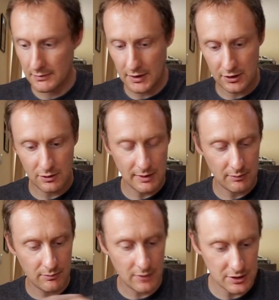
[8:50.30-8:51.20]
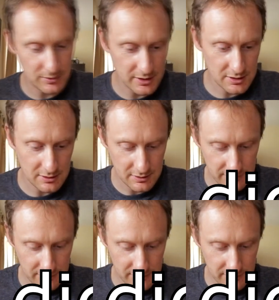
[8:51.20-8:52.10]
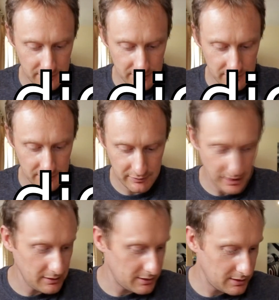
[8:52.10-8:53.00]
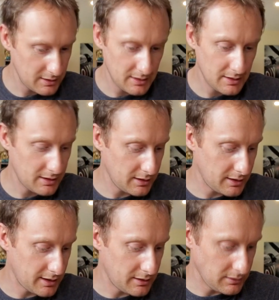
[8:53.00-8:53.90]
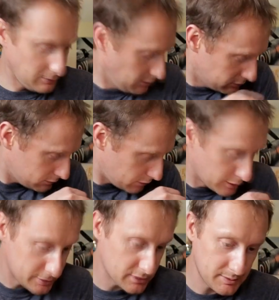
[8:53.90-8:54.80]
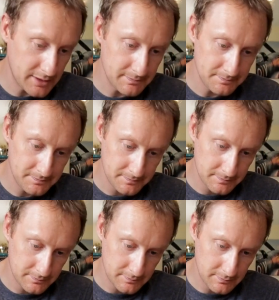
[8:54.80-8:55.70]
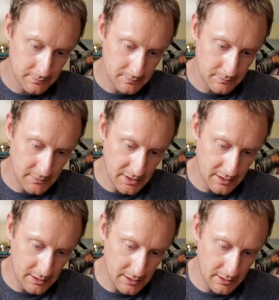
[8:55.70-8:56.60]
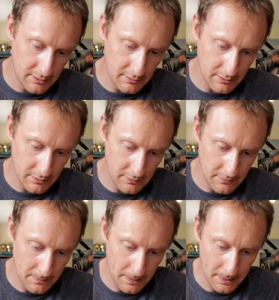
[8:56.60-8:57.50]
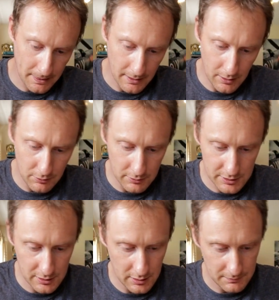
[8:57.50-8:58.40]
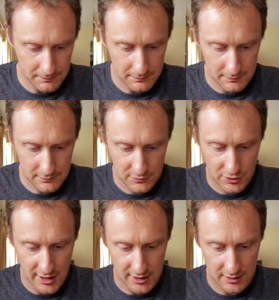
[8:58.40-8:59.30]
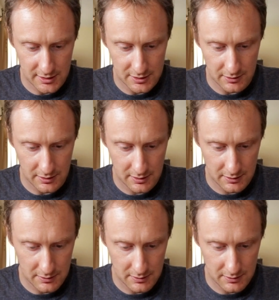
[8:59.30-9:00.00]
That could have went much worse. Fine. And then, excuse me. And then in here. Oh, it's not. Drat. That's annoying.